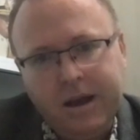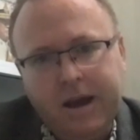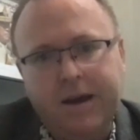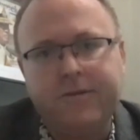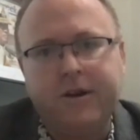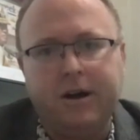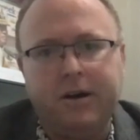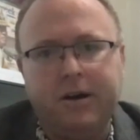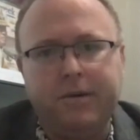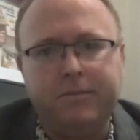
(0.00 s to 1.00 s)
have
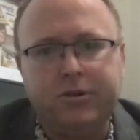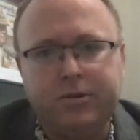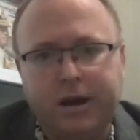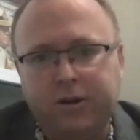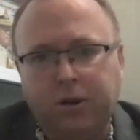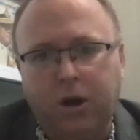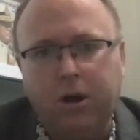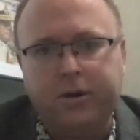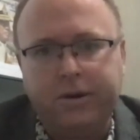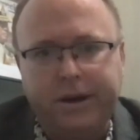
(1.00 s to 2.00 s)
come at
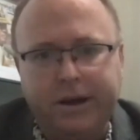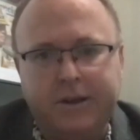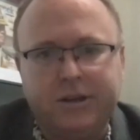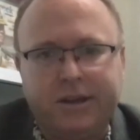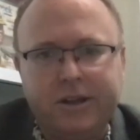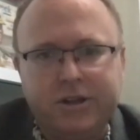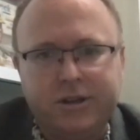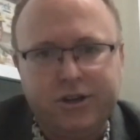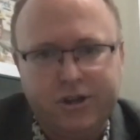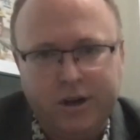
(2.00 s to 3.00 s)
loggerheads against
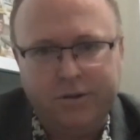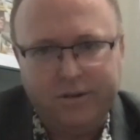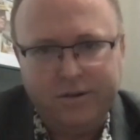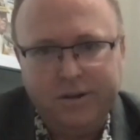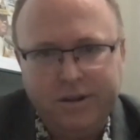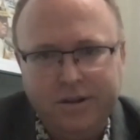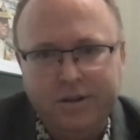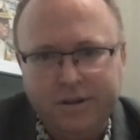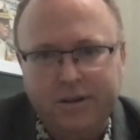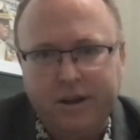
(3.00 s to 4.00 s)
each other.
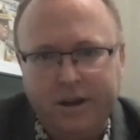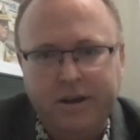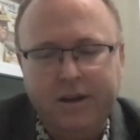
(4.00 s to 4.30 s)
Okay,